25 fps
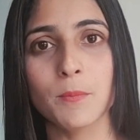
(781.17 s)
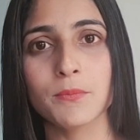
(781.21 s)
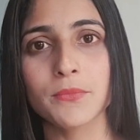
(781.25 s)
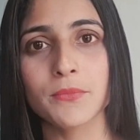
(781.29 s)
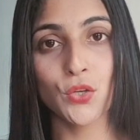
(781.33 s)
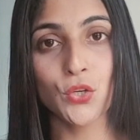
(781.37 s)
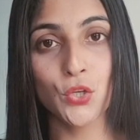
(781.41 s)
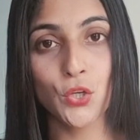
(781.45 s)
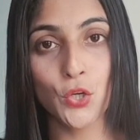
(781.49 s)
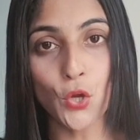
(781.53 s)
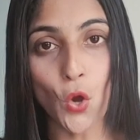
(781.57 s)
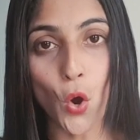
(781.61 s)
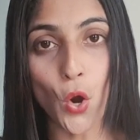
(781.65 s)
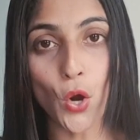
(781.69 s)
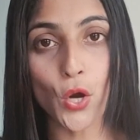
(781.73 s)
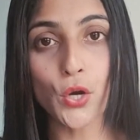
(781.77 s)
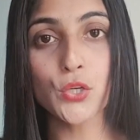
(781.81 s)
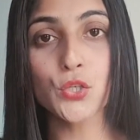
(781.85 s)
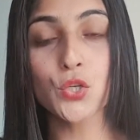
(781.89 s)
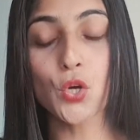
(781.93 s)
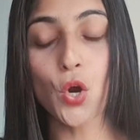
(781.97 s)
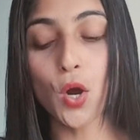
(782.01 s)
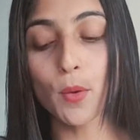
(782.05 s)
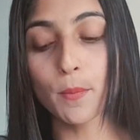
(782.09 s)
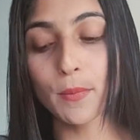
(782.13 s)
Your
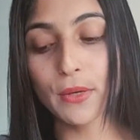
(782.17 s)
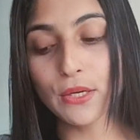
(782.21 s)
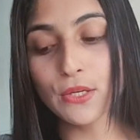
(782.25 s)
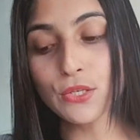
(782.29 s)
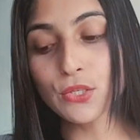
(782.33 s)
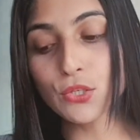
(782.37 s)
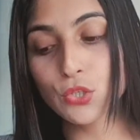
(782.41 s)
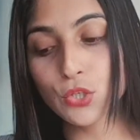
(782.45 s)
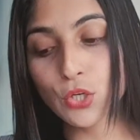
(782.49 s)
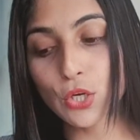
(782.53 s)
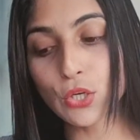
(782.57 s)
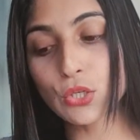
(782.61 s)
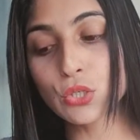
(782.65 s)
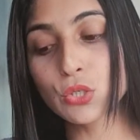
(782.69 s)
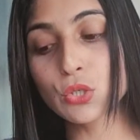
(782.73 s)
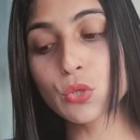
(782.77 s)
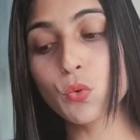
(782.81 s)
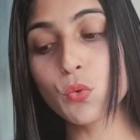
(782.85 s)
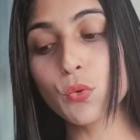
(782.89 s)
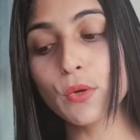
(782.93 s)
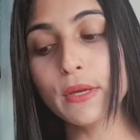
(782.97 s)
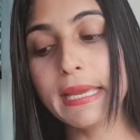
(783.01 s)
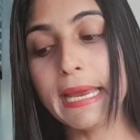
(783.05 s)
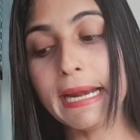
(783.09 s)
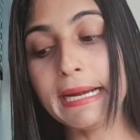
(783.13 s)
job is just
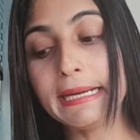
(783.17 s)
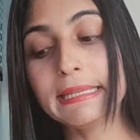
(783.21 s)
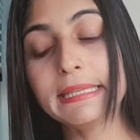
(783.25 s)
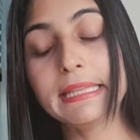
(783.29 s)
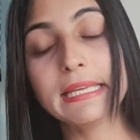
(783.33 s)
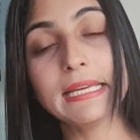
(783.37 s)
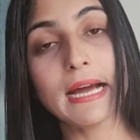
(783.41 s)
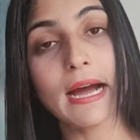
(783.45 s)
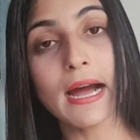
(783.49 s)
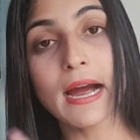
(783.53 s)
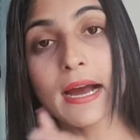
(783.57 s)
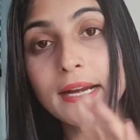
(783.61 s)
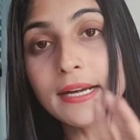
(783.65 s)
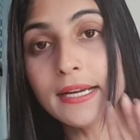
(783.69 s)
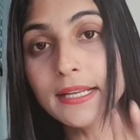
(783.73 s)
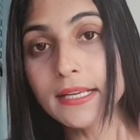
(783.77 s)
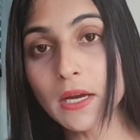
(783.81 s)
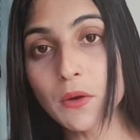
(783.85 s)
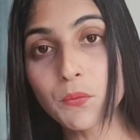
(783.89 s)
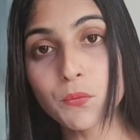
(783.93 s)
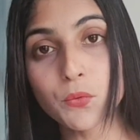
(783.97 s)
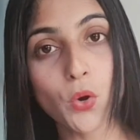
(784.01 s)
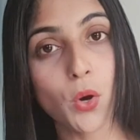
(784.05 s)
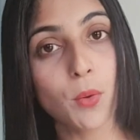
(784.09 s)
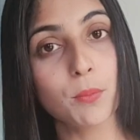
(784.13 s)
to get the
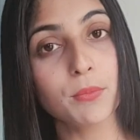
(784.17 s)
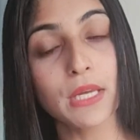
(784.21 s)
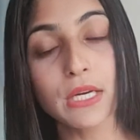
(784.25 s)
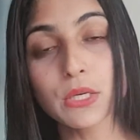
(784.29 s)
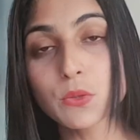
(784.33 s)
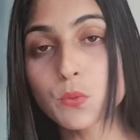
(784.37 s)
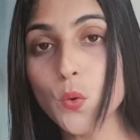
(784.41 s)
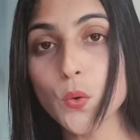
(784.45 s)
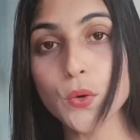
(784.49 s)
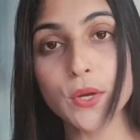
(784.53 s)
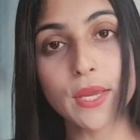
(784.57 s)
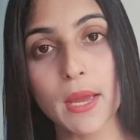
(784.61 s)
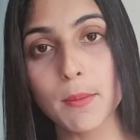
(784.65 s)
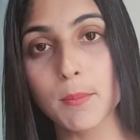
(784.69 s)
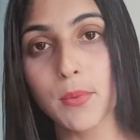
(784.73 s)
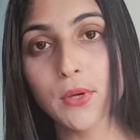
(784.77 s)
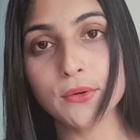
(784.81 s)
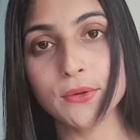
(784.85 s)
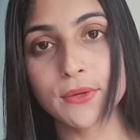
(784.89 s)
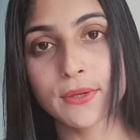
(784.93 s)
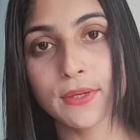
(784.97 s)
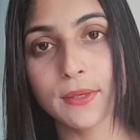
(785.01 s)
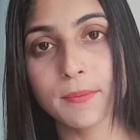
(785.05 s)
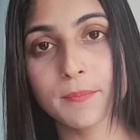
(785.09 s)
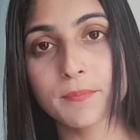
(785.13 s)
idea from that
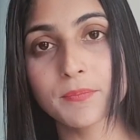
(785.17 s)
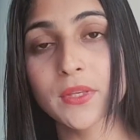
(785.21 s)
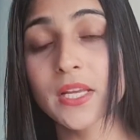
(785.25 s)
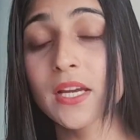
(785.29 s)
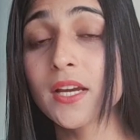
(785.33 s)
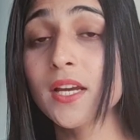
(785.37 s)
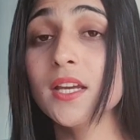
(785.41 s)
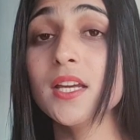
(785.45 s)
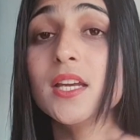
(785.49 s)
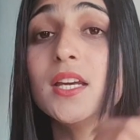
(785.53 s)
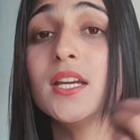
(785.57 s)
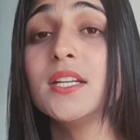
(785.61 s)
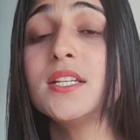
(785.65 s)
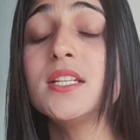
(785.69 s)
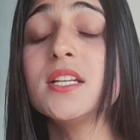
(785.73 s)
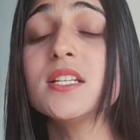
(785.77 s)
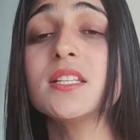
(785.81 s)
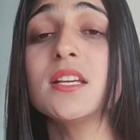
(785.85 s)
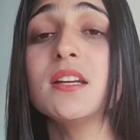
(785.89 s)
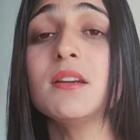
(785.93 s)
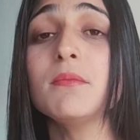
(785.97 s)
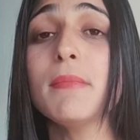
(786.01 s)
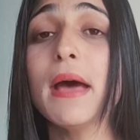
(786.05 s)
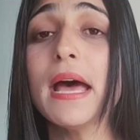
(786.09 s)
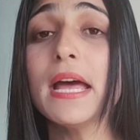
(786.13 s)
vocabulary. It
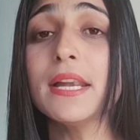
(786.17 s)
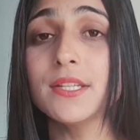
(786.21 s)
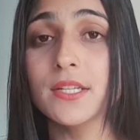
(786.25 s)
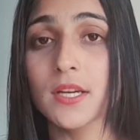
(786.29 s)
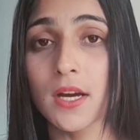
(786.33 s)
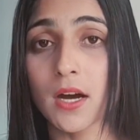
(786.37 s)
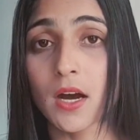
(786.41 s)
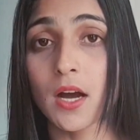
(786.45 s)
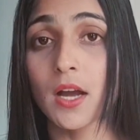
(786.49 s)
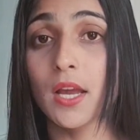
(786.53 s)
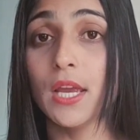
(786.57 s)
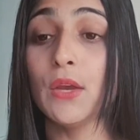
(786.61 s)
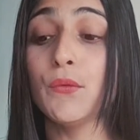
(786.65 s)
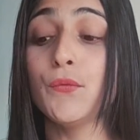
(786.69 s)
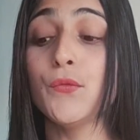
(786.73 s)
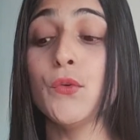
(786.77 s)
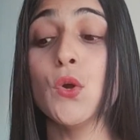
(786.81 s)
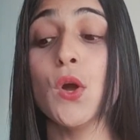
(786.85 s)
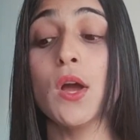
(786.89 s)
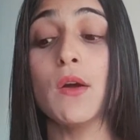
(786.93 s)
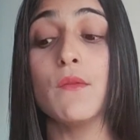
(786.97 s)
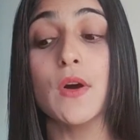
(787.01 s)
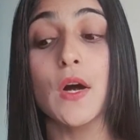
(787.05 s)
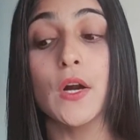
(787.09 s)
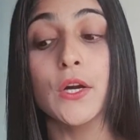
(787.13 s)
doesn't matter if you
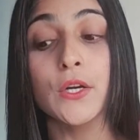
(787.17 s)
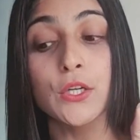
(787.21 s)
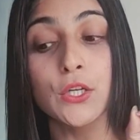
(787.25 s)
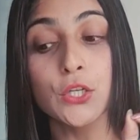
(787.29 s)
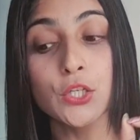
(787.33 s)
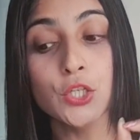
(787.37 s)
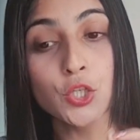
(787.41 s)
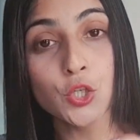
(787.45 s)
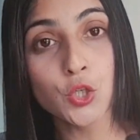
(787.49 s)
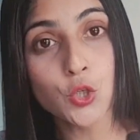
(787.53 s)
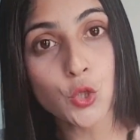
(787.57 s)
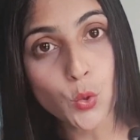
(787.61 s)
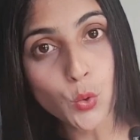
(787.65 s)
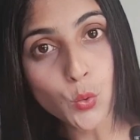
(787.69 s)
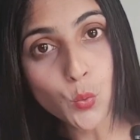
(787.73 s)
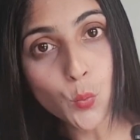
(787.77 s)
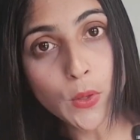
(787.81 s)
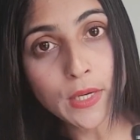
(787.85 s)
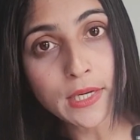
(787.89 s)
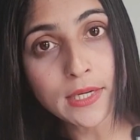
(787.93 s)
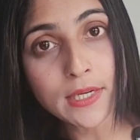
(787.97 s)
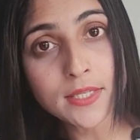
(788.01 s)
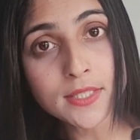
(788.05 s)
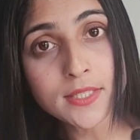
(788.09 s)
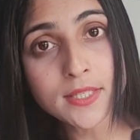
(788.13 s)
have understood
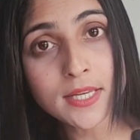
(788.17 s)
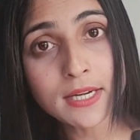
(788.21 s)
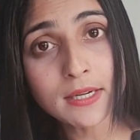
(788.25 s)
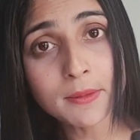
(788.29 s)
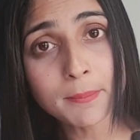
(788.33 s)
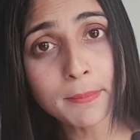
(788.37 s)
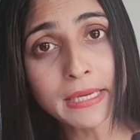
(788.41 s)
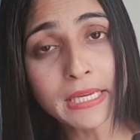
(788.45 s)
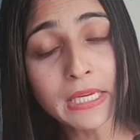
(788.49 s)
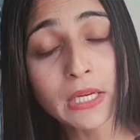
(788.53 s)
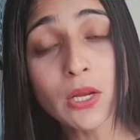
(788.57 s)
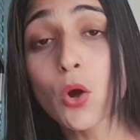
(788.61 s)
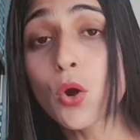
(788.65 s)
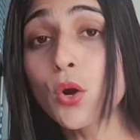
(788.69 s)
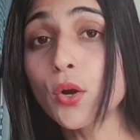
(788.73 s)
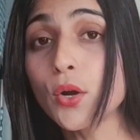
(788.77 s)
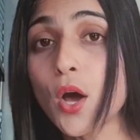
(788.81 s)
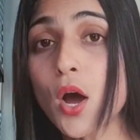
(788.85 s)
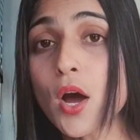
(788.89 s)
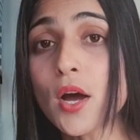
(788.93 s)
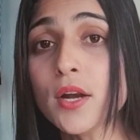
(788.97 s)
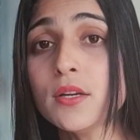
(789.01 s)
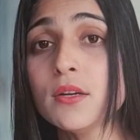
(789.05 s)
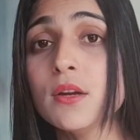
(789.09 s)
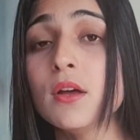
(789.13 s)
what does that mean or
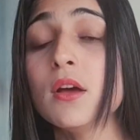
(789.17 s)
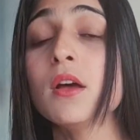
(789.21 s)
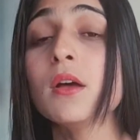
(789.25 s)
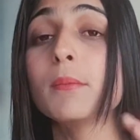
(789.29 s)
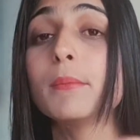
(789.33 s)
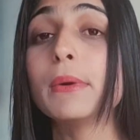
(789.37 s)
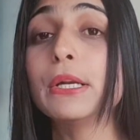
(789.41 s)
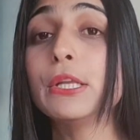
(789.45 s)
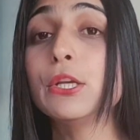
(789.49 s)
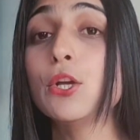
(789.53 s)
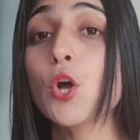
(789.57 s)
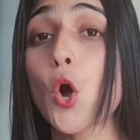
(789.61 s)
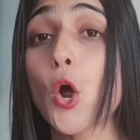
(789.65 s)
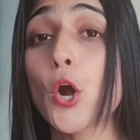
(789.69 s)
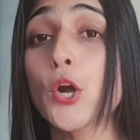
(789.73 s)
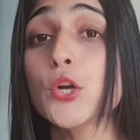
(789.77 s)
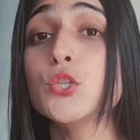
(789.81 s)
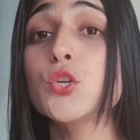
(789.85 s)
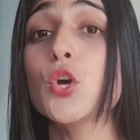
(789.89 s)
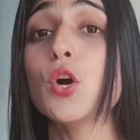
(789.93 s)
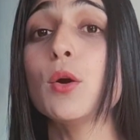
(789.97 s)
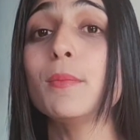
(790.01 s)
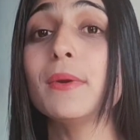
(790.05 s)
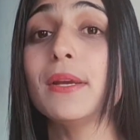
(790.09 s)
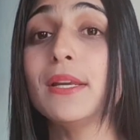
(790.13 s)
not, but your
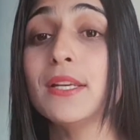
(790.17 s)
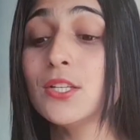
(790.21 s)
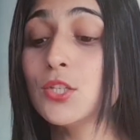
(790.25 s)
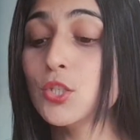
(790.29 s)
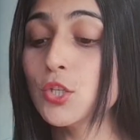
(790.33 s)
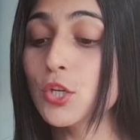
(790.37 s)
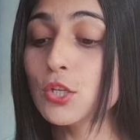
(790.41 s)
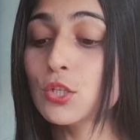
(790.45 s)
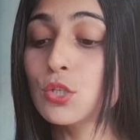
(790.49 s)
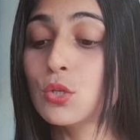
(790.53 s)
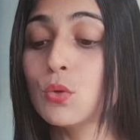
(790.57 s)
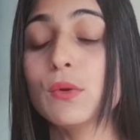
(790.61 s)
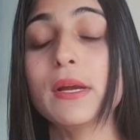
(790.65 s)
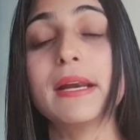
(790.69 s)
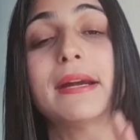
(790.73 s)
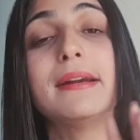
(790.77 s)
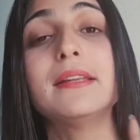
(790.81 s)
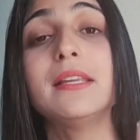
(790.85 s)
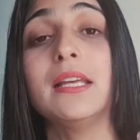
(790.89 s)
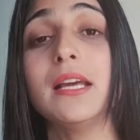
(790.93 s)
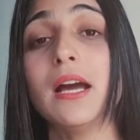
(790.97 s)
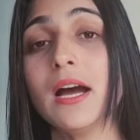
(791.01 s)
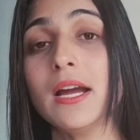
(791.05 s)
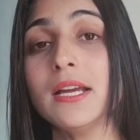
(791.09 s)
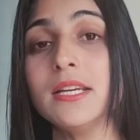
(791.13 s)
job is just to get
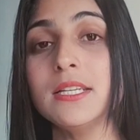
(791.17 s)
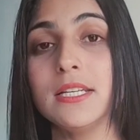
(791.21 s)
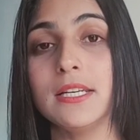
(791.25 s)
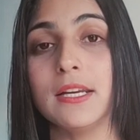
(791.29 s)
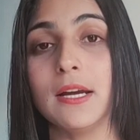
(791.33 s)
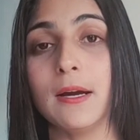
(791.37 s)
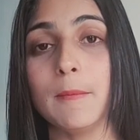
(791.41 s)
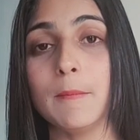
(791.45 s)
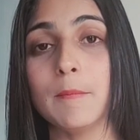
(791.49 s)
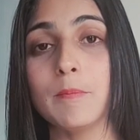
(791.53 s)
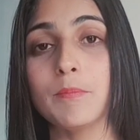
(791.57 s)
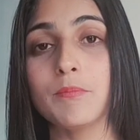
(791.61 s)
the idea.